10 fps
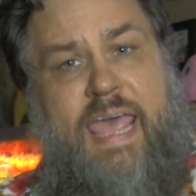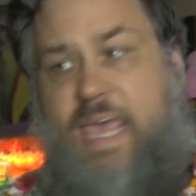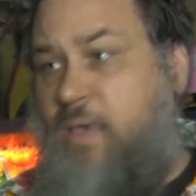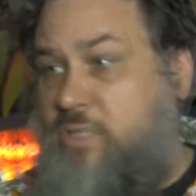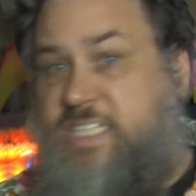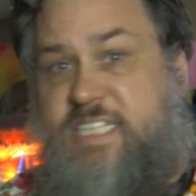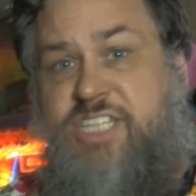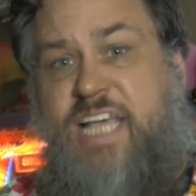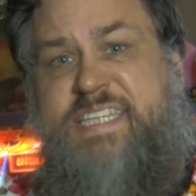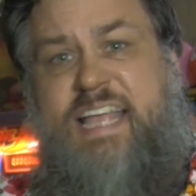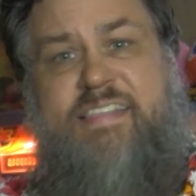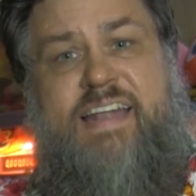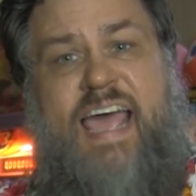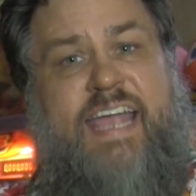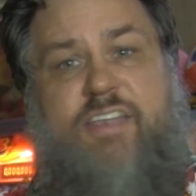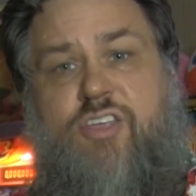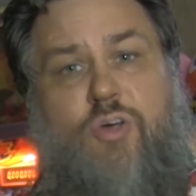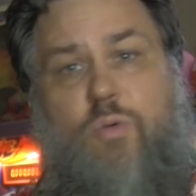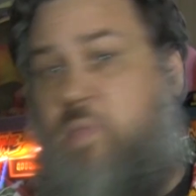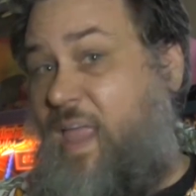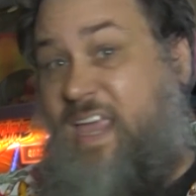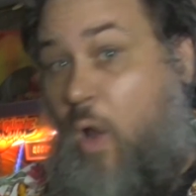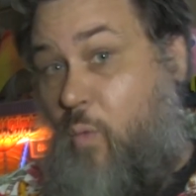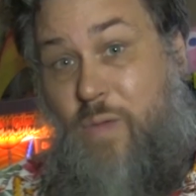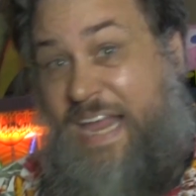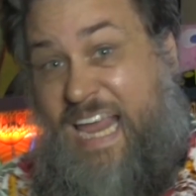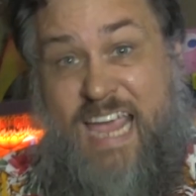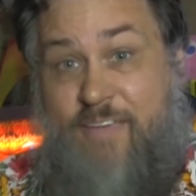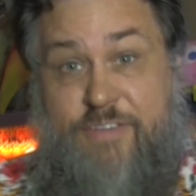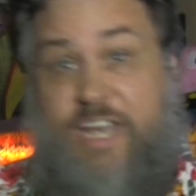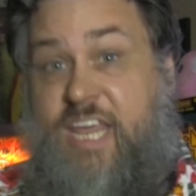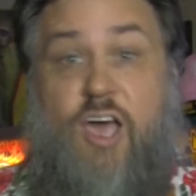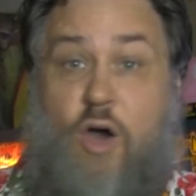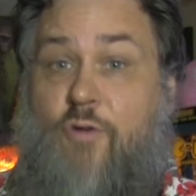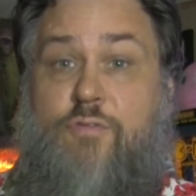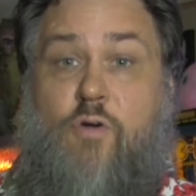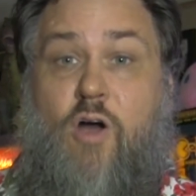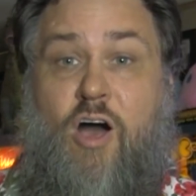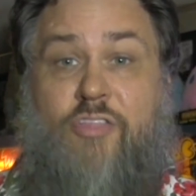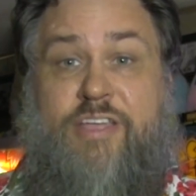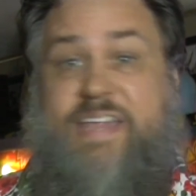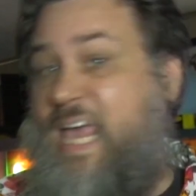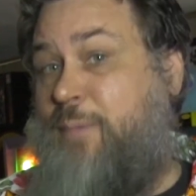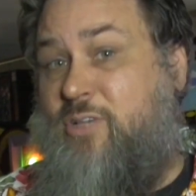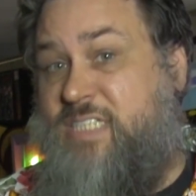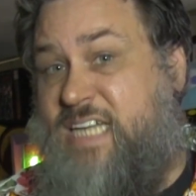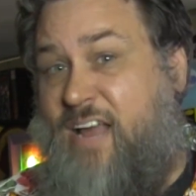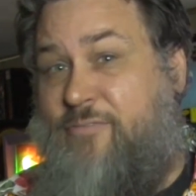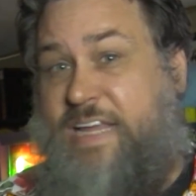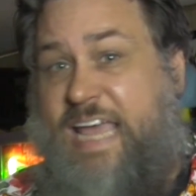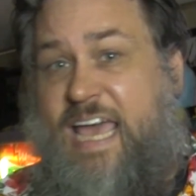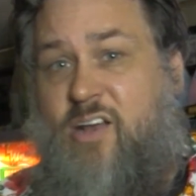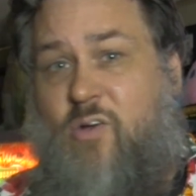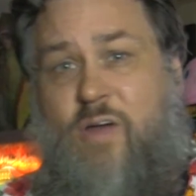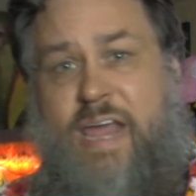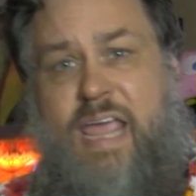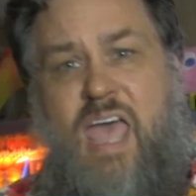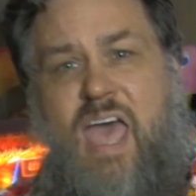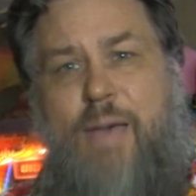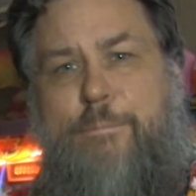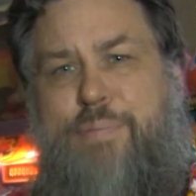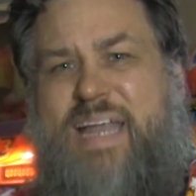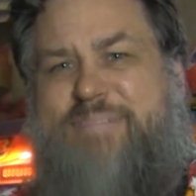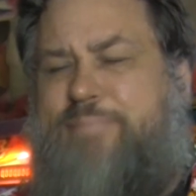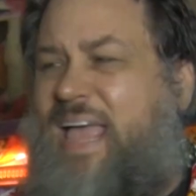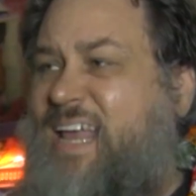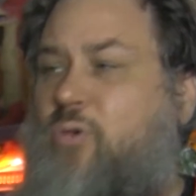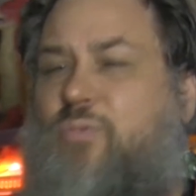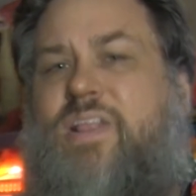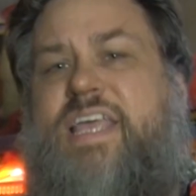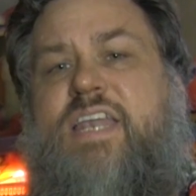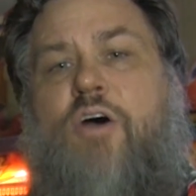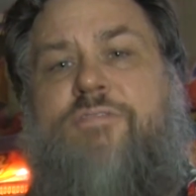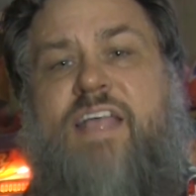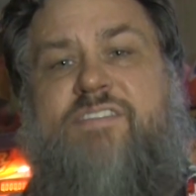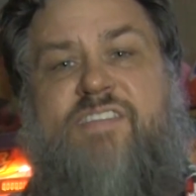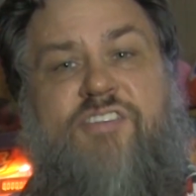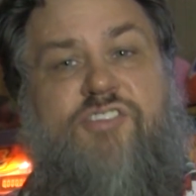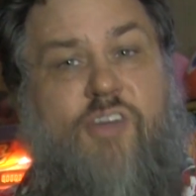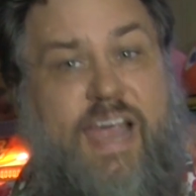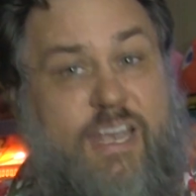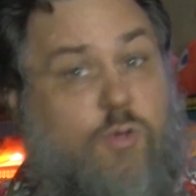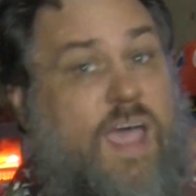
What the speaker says: It was suggested that I do like a ranking video for all the tables in every category, but I don't really know if that's necessary. I do